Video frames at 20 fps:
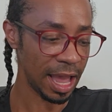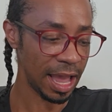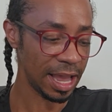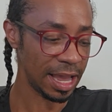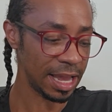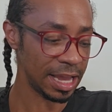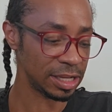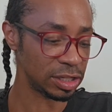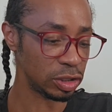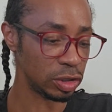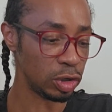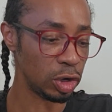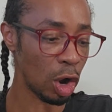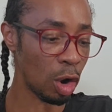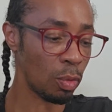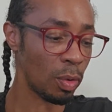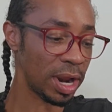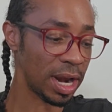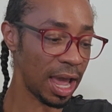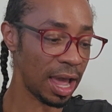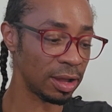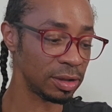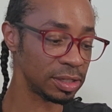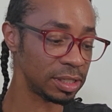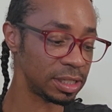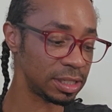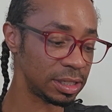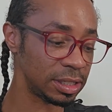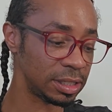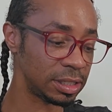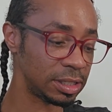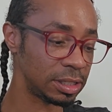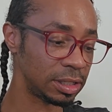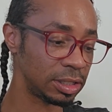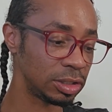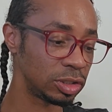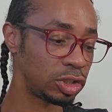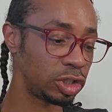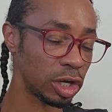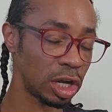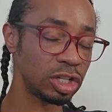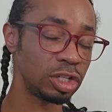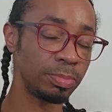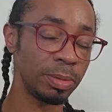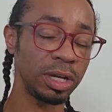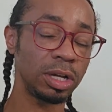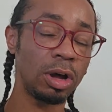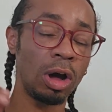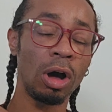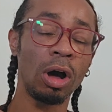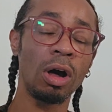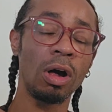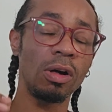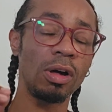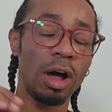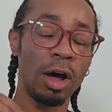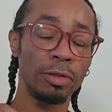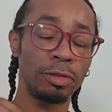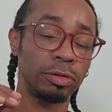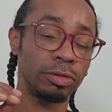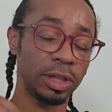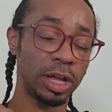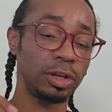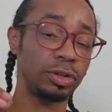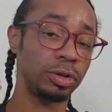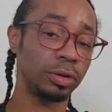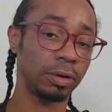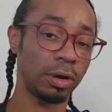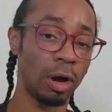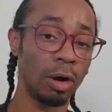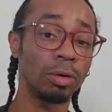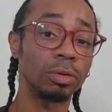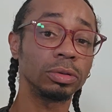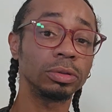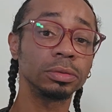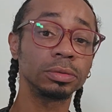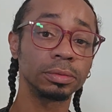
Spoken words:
is no one else's judgment call other than your own.